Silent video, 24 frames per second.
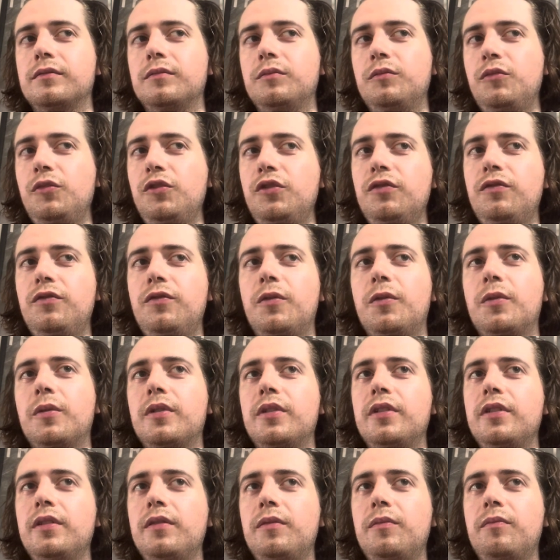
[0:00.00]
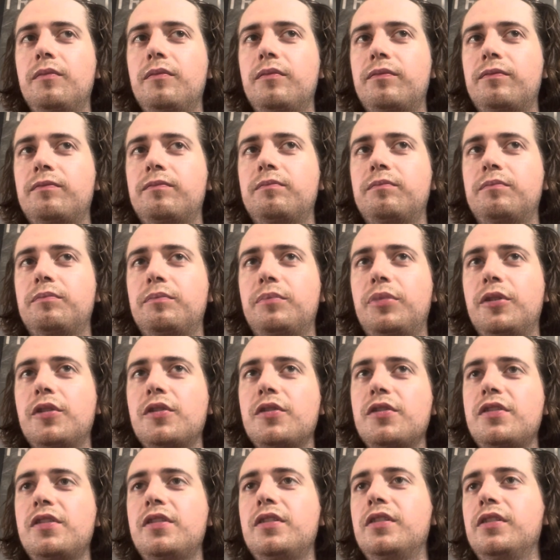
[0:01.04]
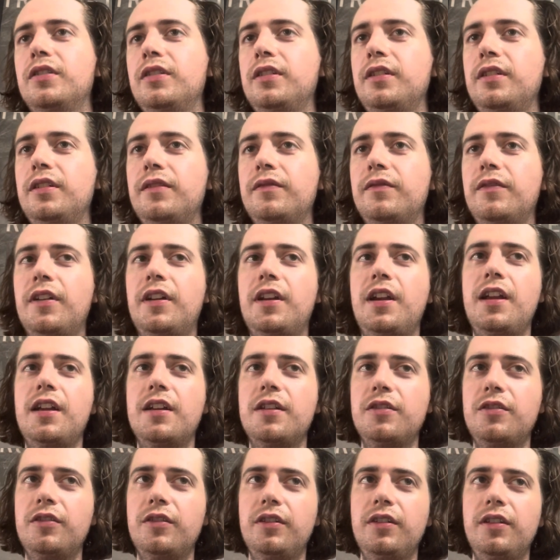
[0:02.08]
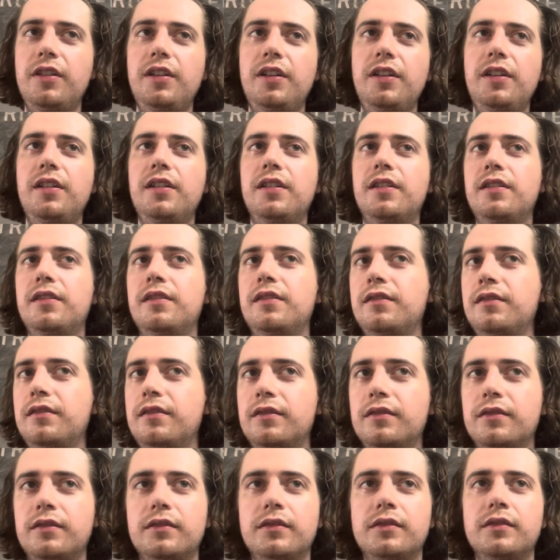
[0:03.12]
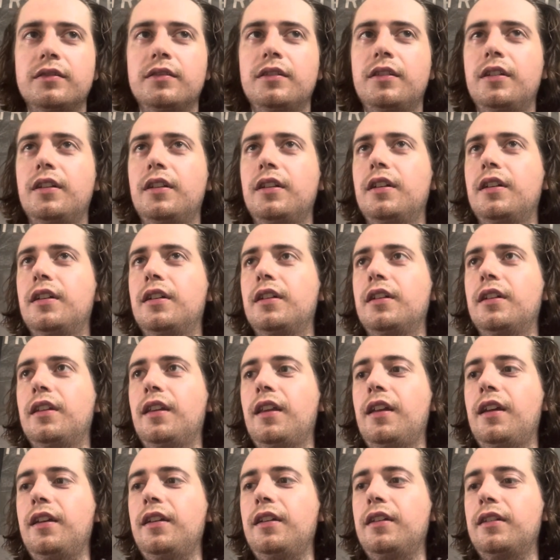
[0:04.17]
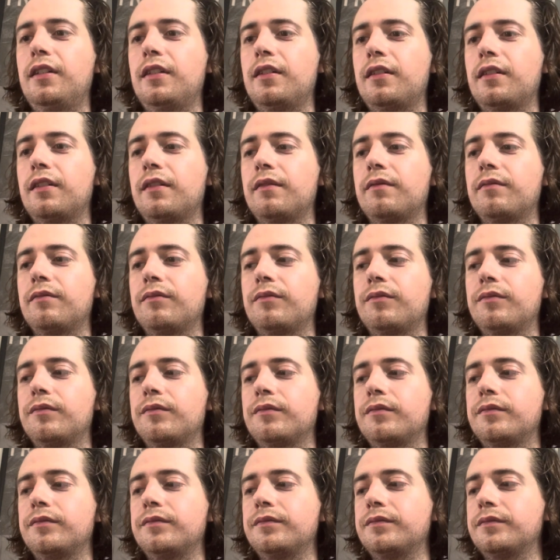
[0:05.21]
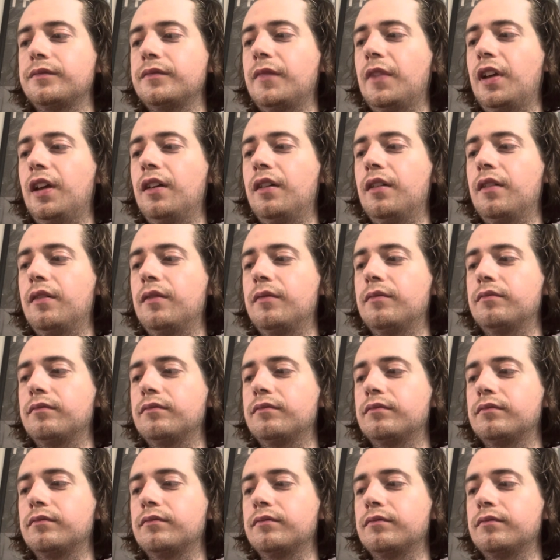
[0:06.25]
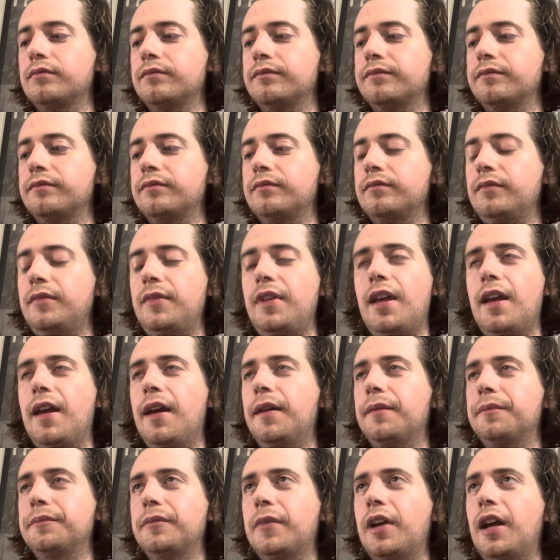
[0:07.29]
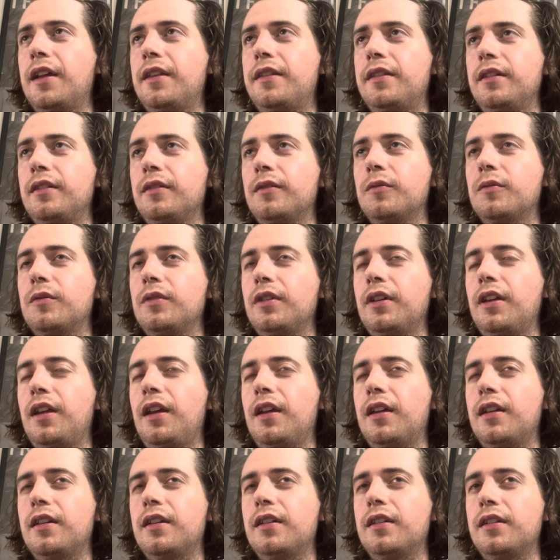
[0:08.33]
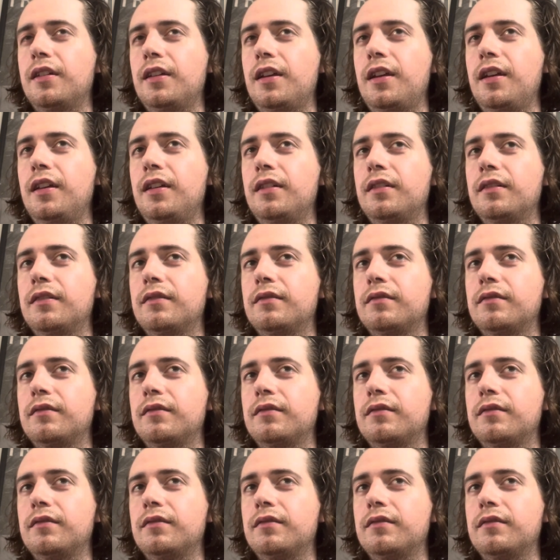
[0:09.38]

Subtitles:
move forward personally, financially, and like Um, yeah, I think one candidate